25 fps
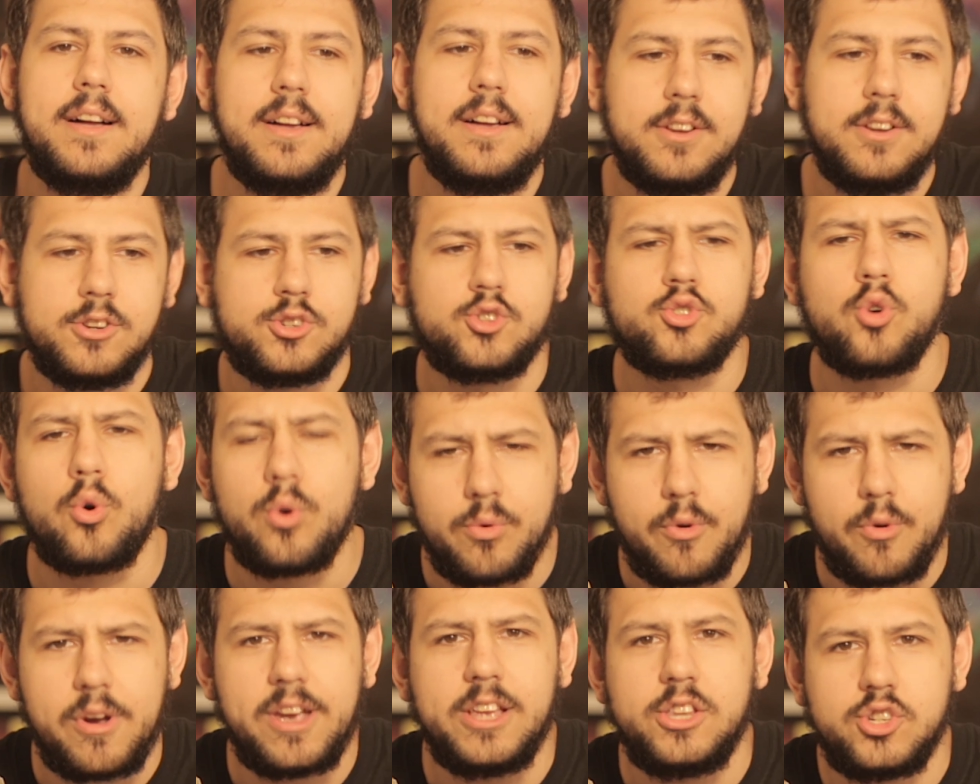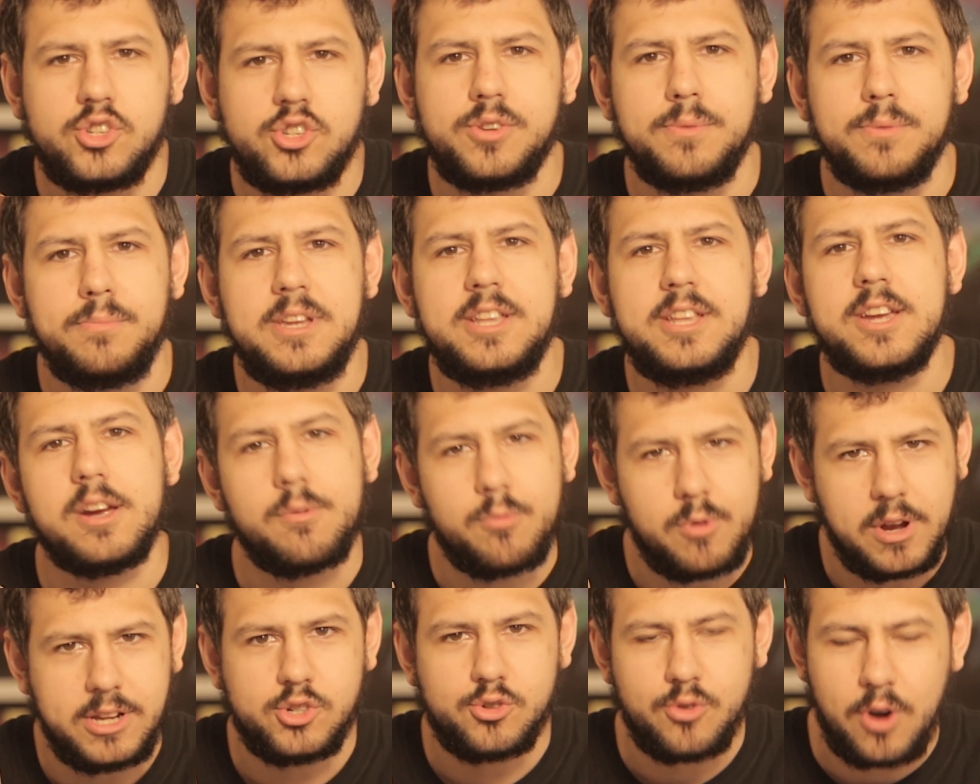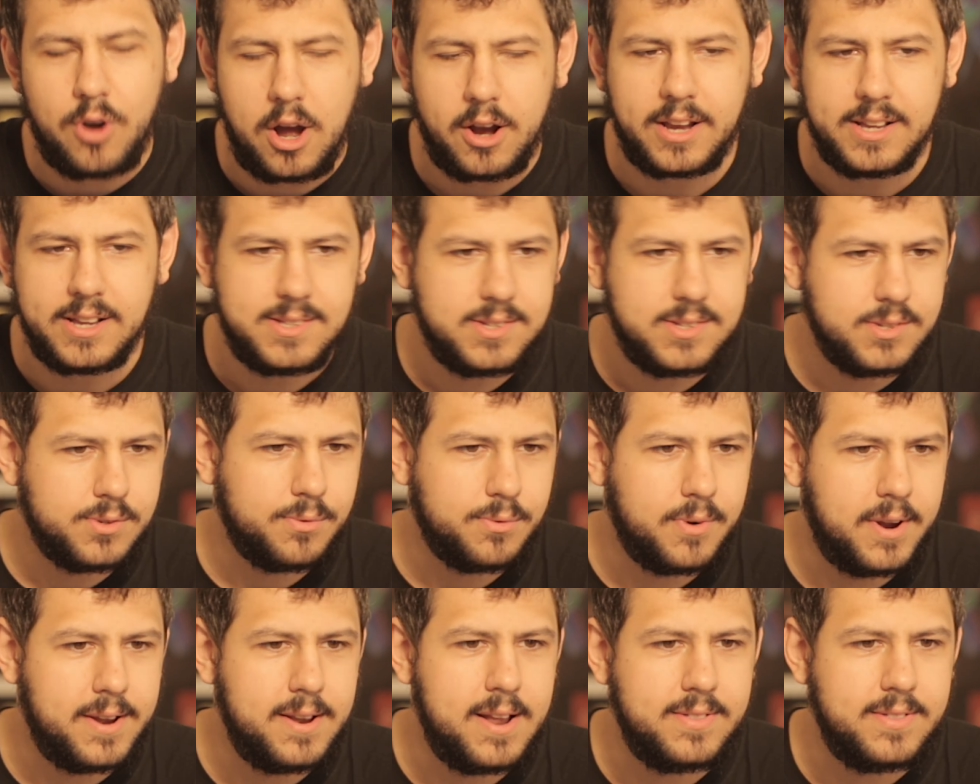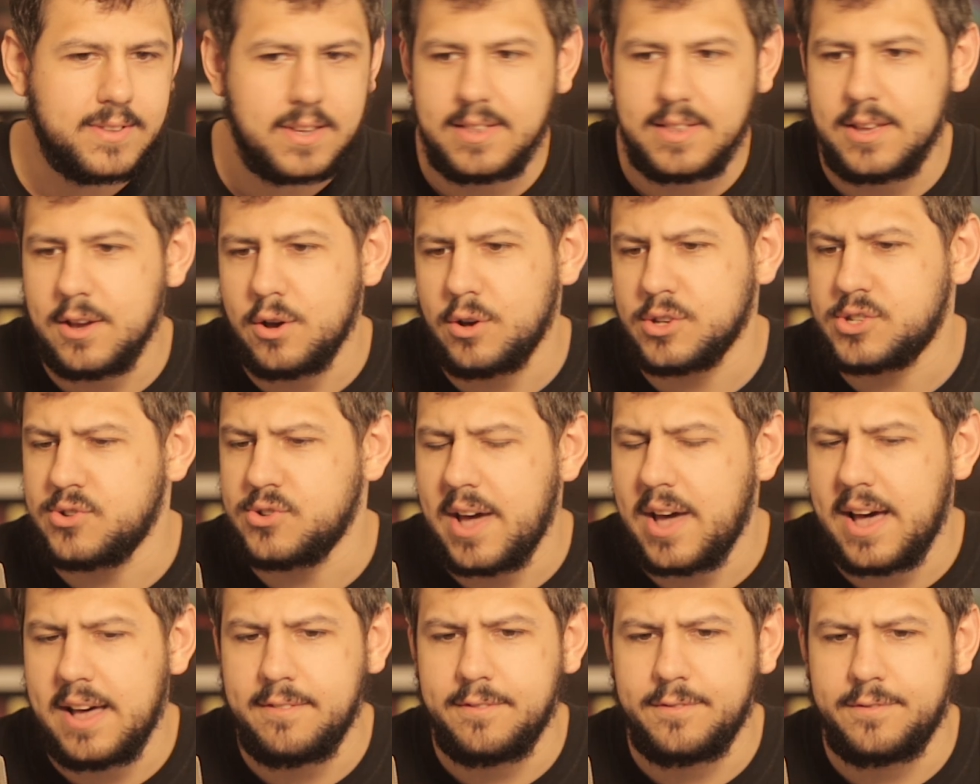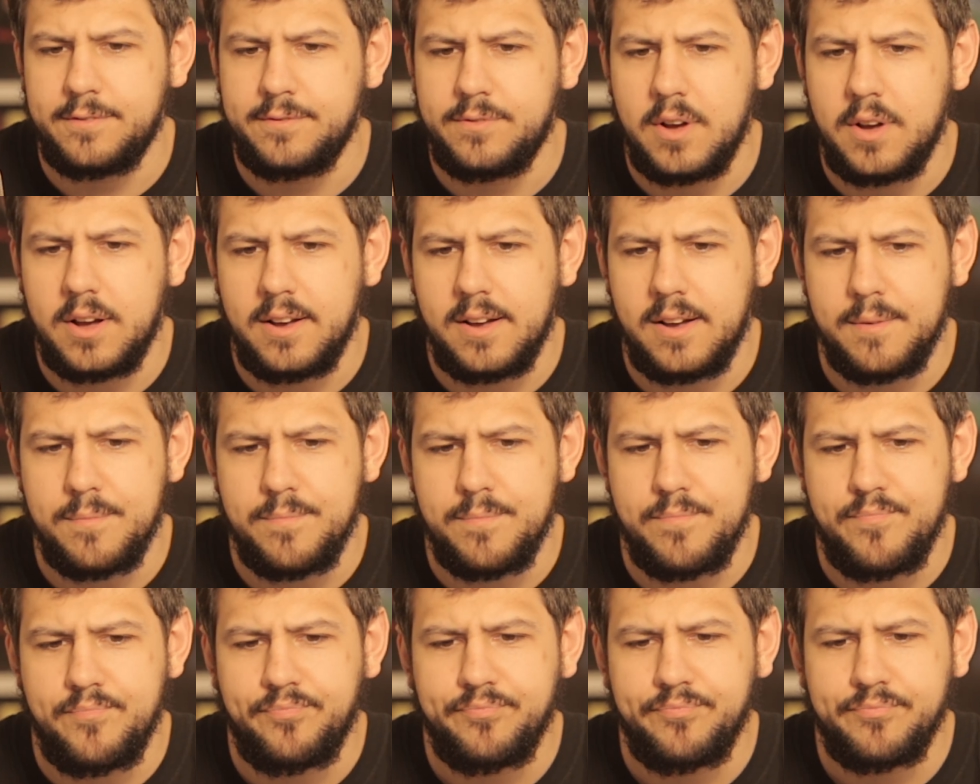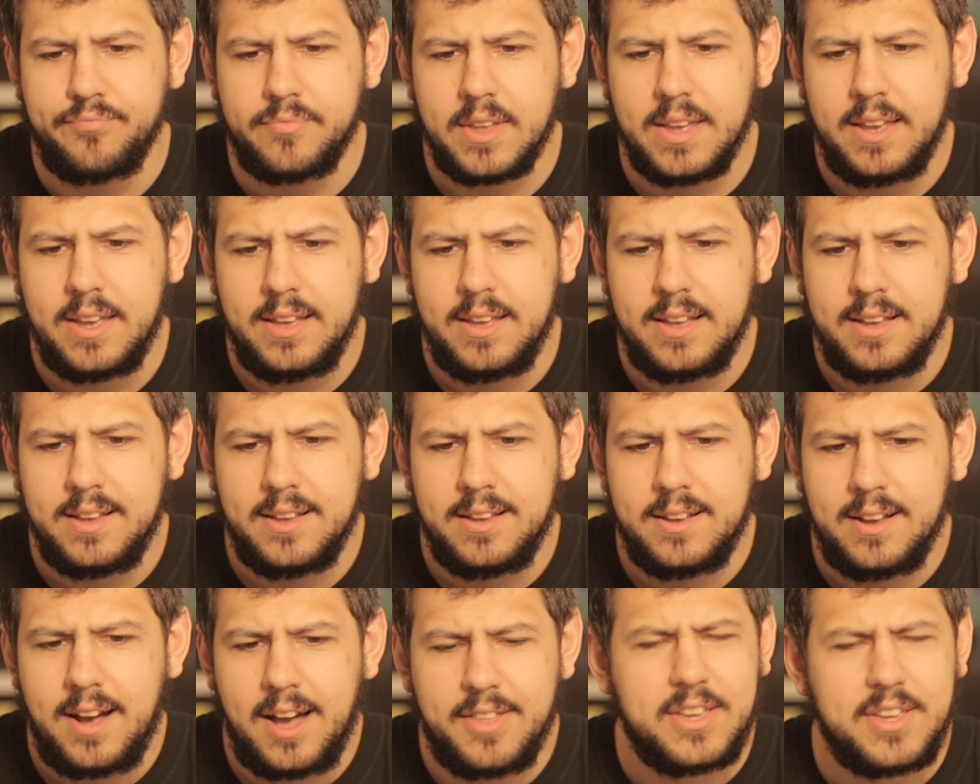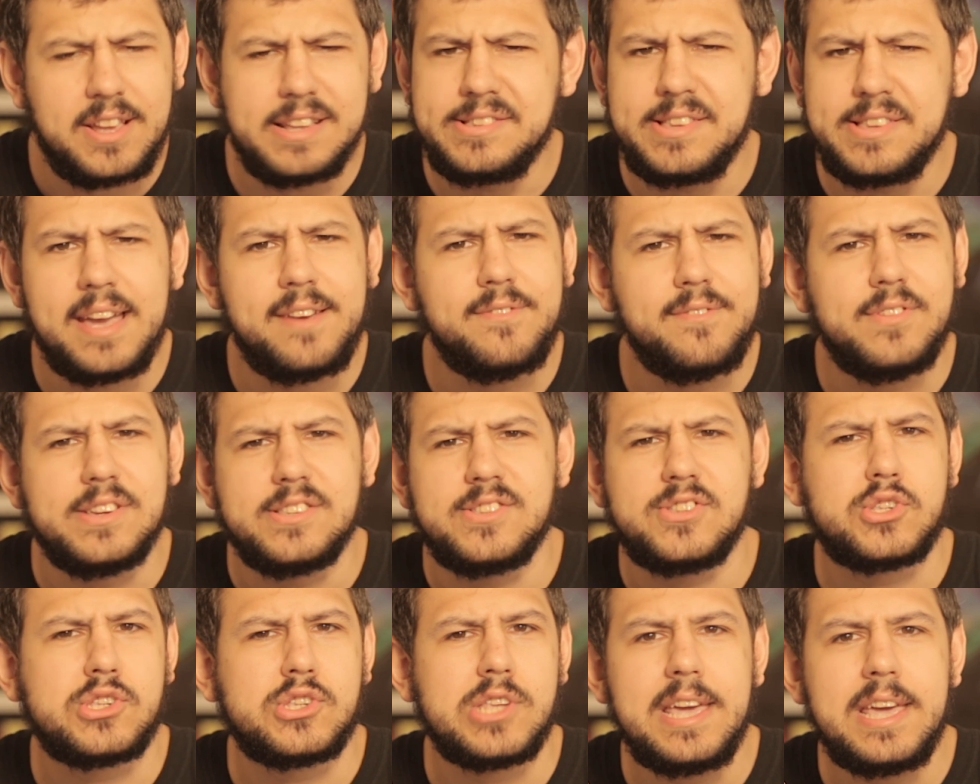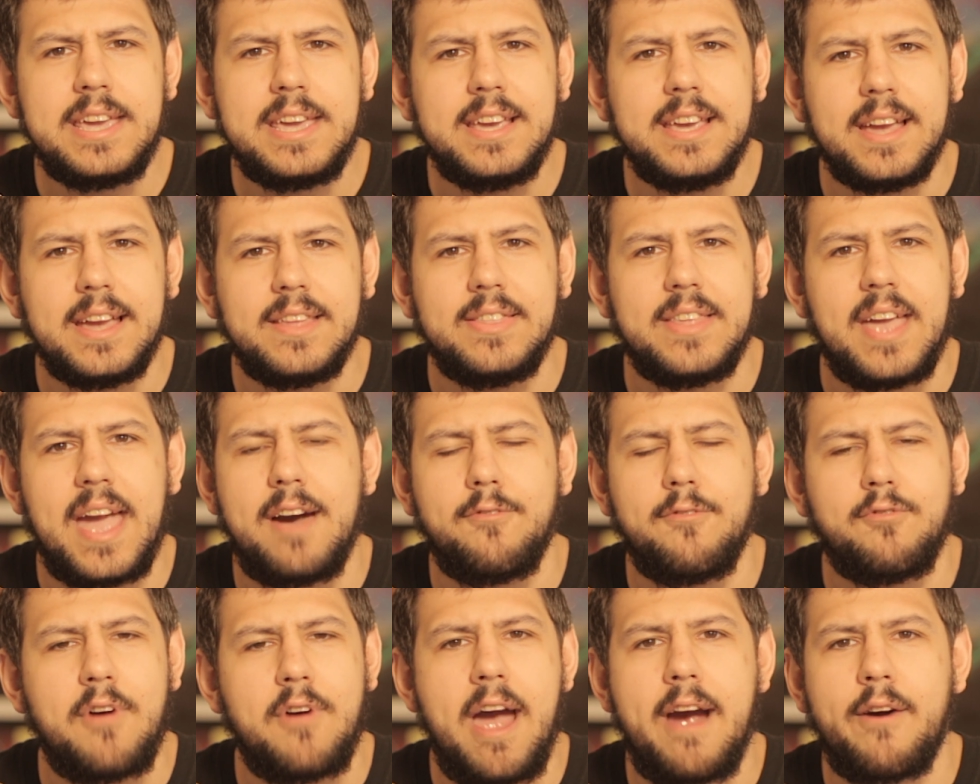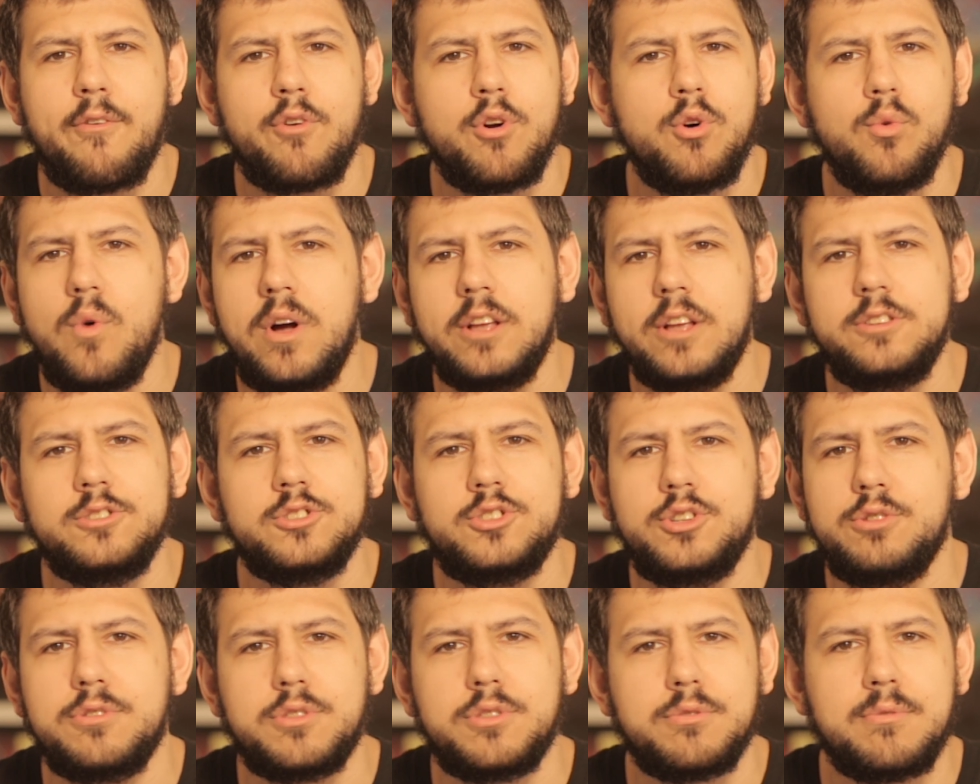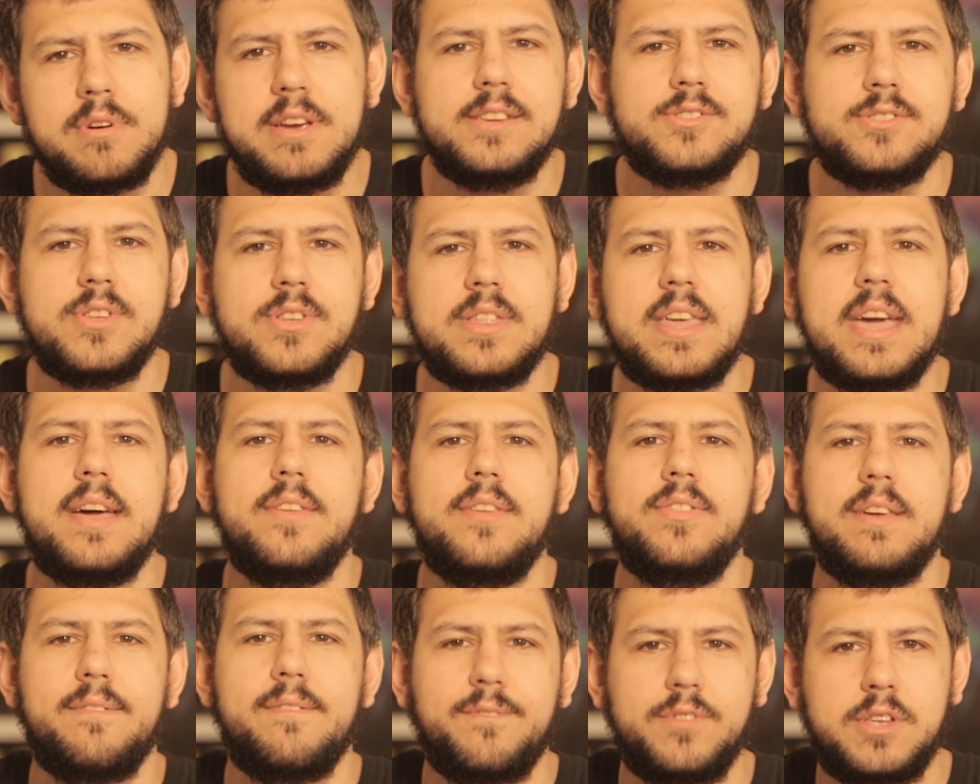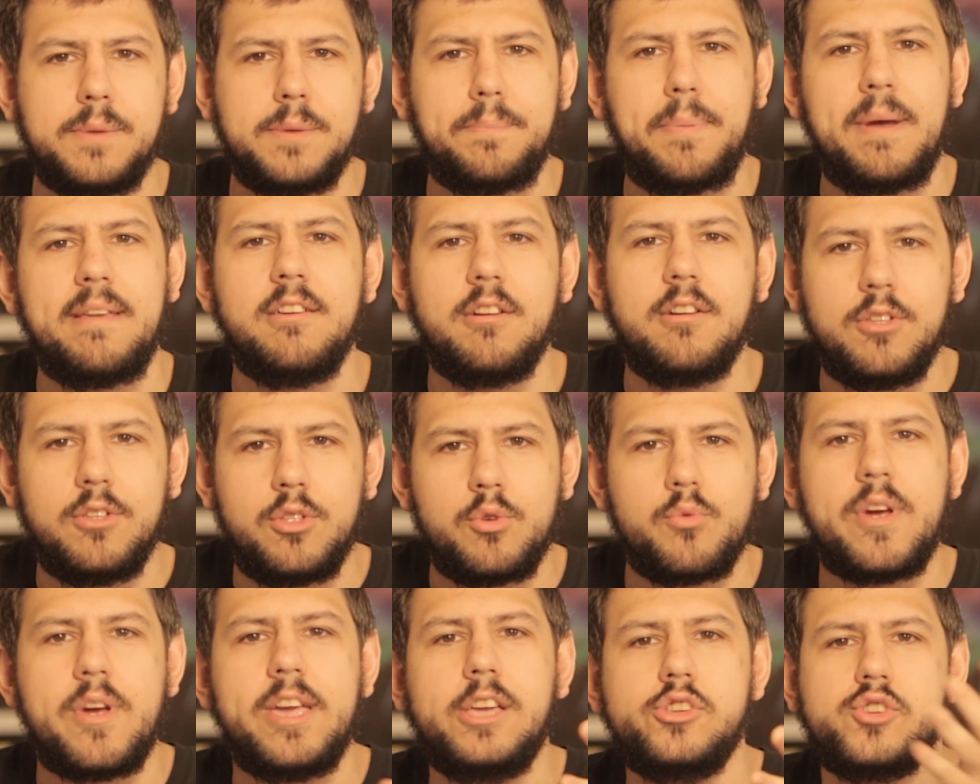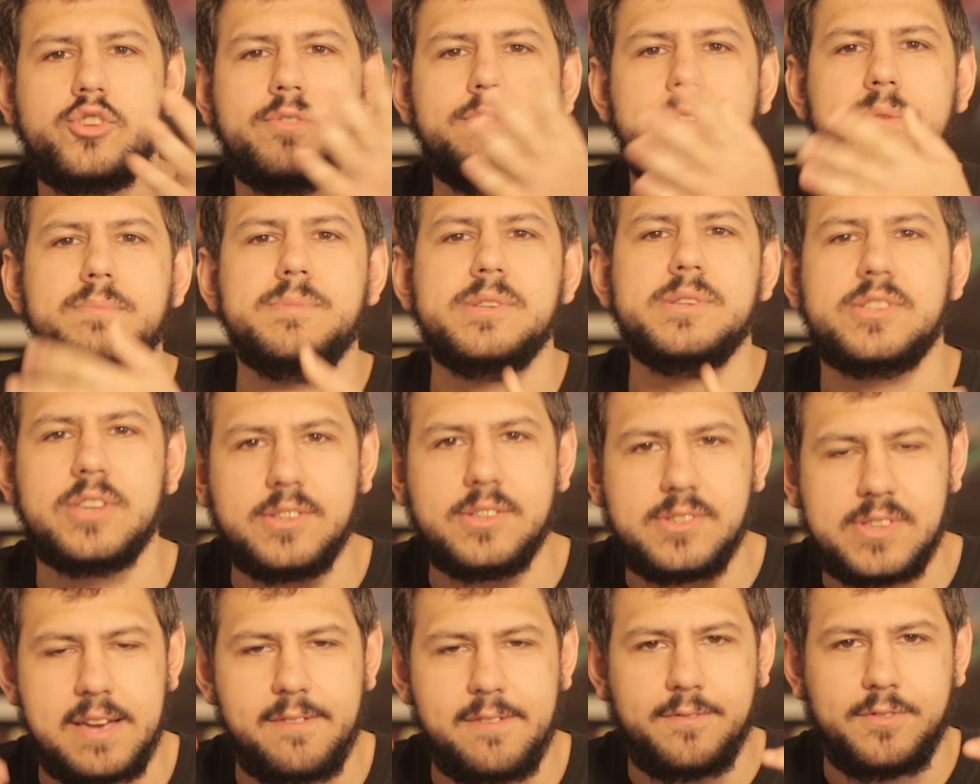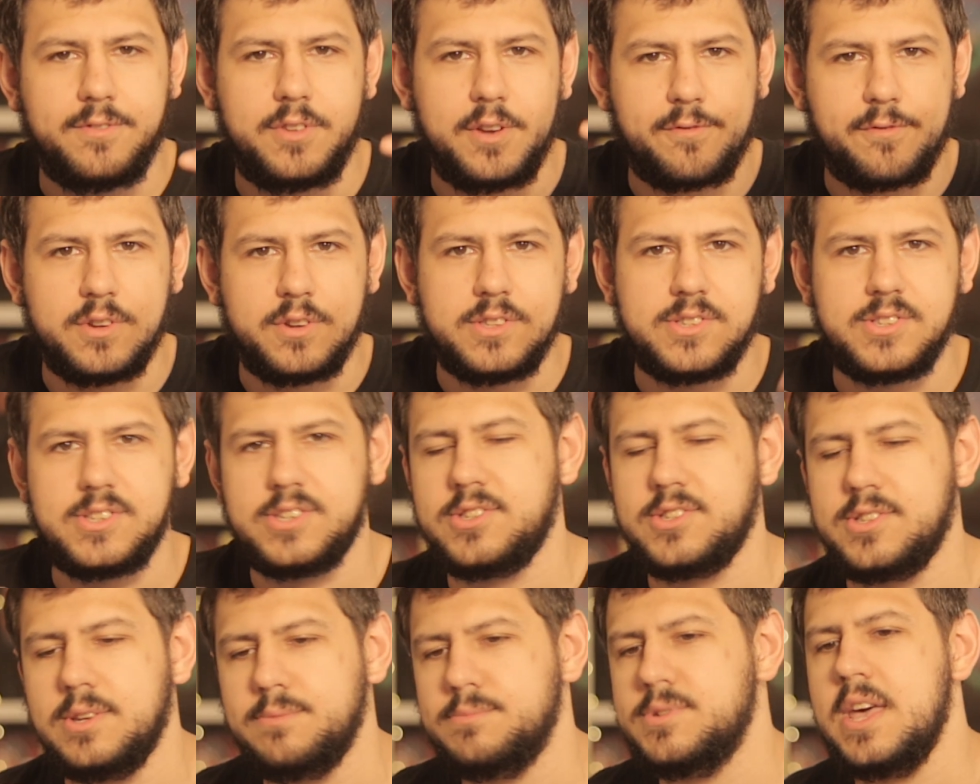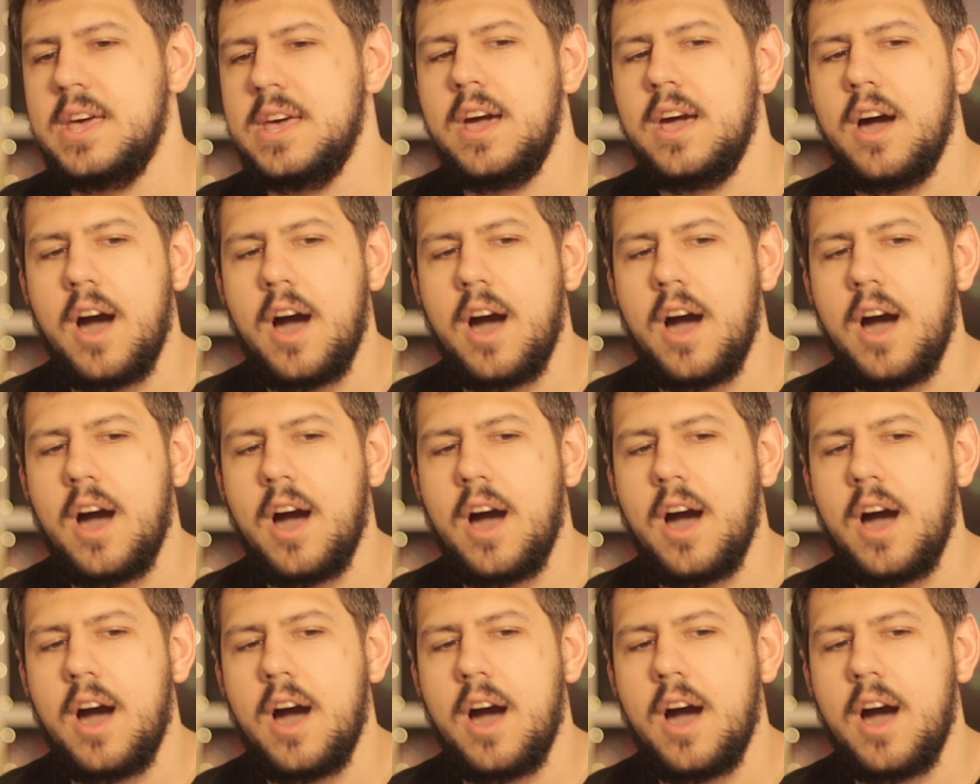short-range to medium-range rockets, right? And then they also have, I think, David Sling, and they have Arrow 1, 2, 3. So they, depending on the range of the missiles, they have different systems.